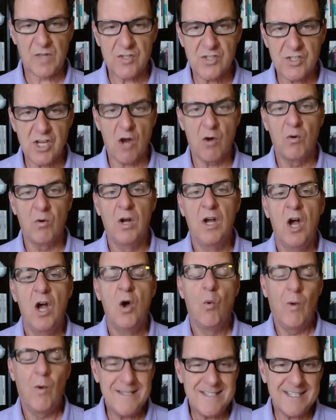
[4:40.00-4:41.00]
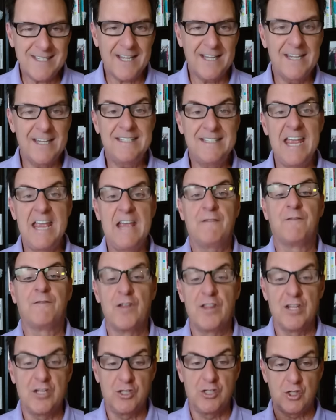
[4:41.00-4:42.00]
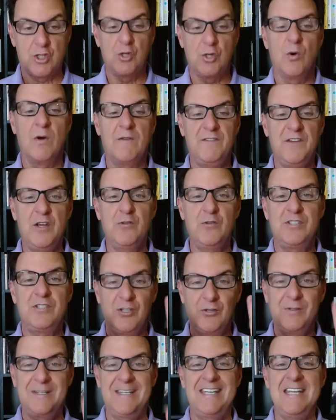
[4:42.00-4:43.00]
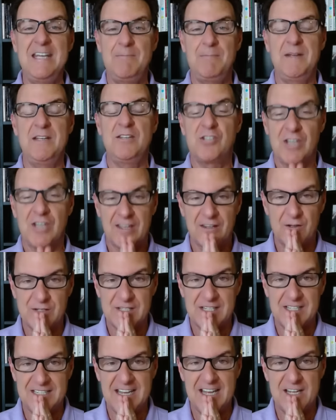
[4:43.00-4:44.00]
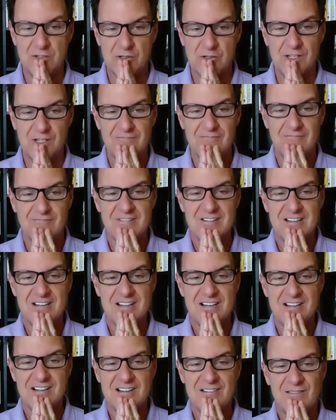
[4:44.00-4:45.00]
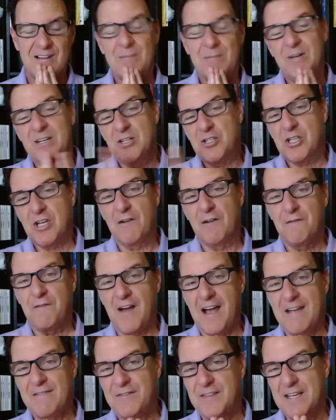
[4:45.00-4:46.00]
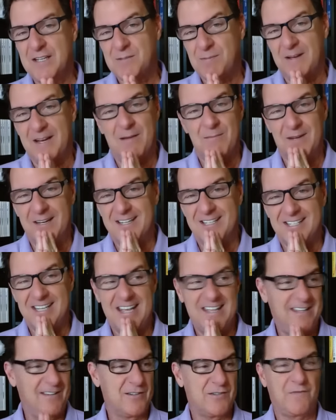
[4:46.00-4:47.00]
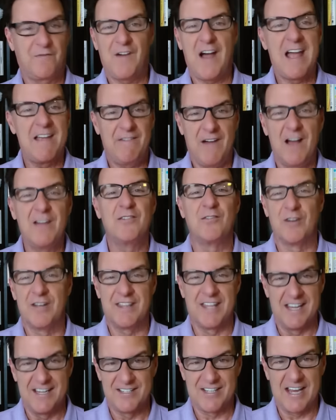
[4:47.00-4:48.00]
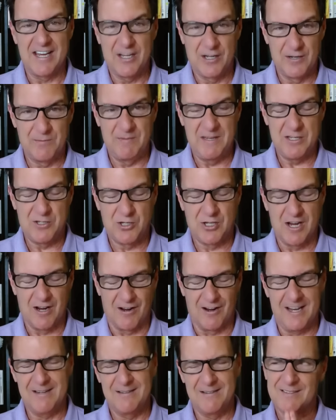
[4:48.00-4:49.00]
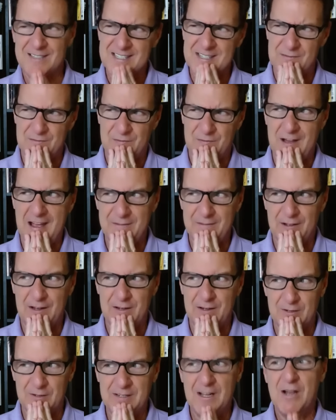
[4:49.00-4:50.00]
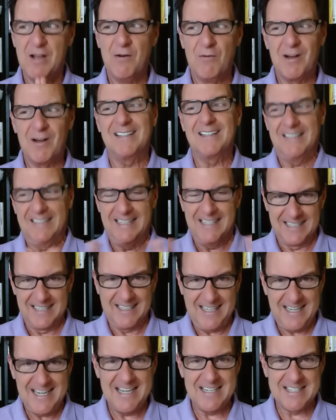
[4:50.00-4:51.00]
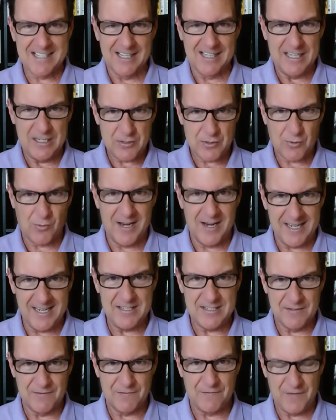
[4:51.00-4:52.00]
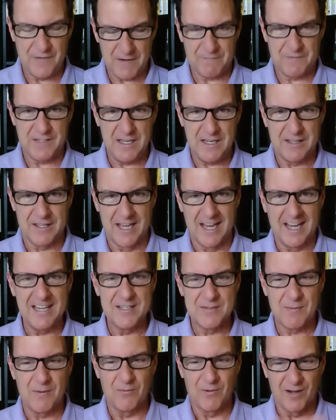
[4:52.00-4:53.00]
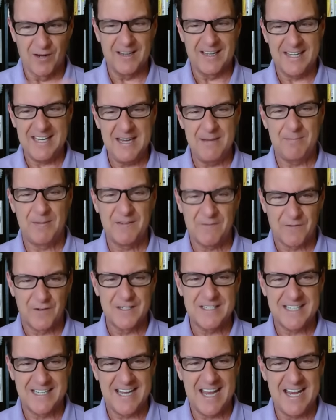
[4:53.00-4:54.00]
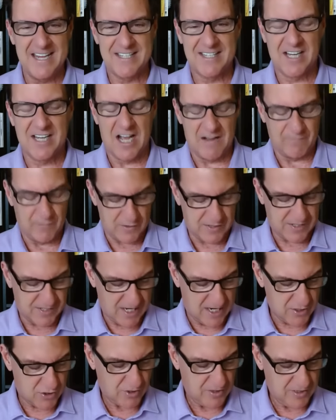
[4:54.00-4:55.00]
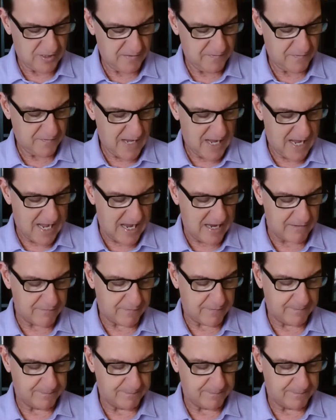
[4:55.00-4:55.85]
So what's it going to take for the two of you to keep each other's attention? Well, I'm going to share five things, but I'm going to say there's five hundred things I could be sharing. Was it five hundred? Well, easily twenty to fifty things, but we're going to keep it for today's conversation to five.